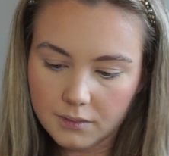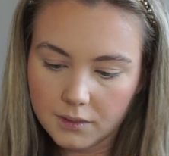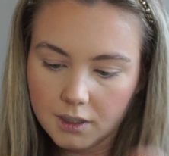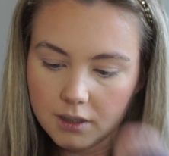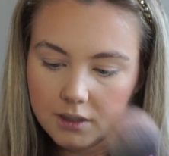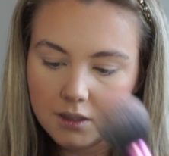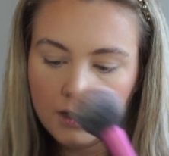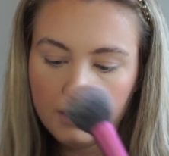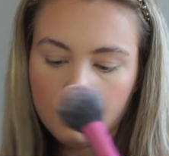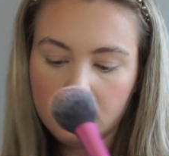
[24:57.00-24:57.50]

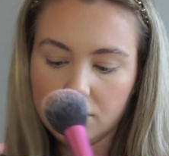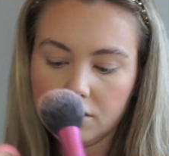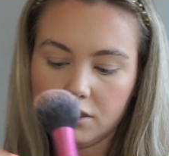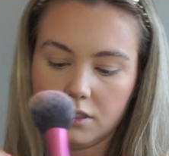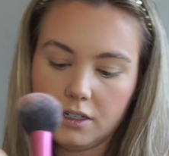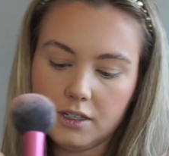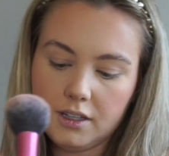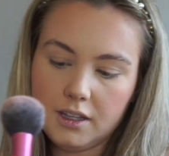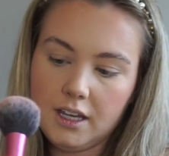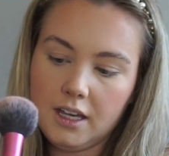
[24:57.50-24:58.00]
So it looks
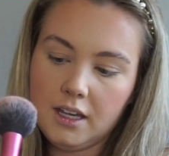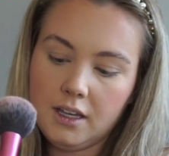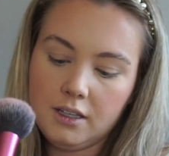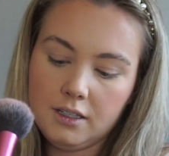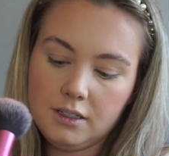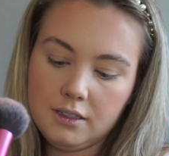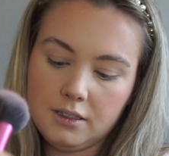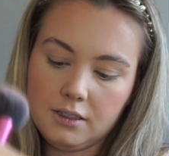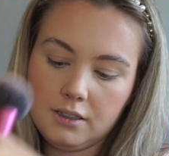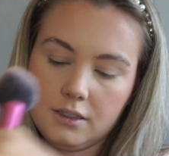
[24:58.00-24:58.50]
like
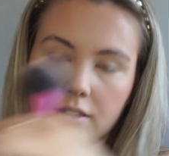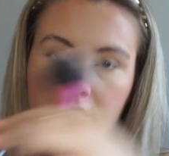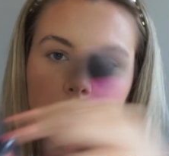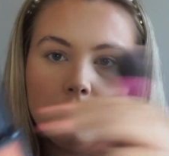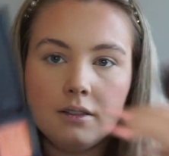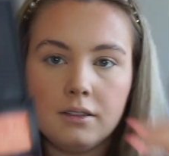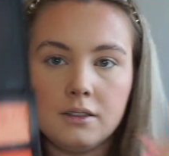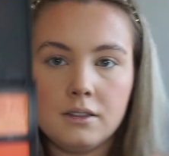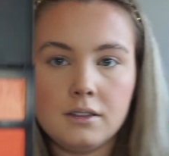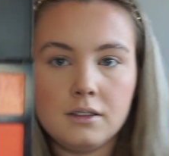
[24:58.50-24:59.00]
this.
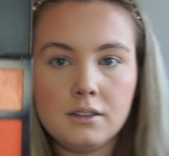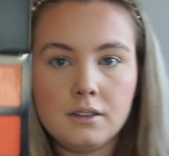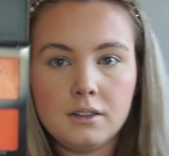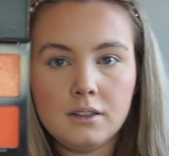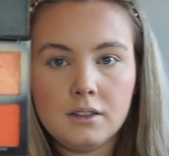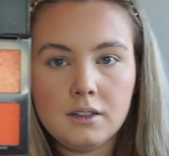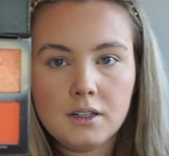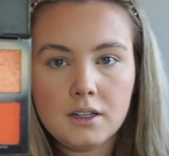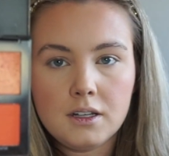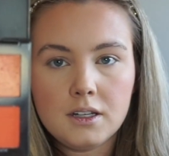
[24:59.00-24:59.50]

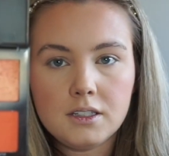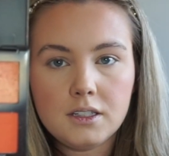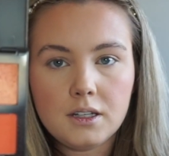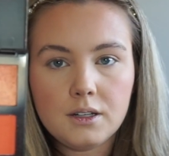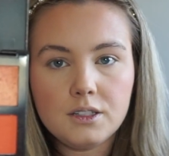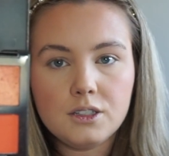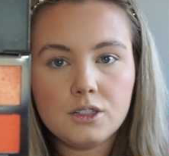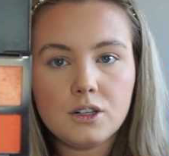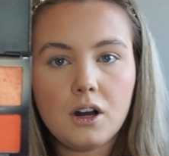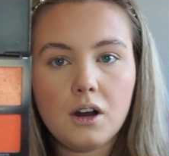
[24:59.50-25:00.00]
So
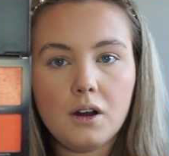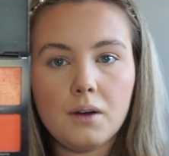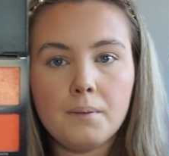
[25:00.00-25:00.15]
it's got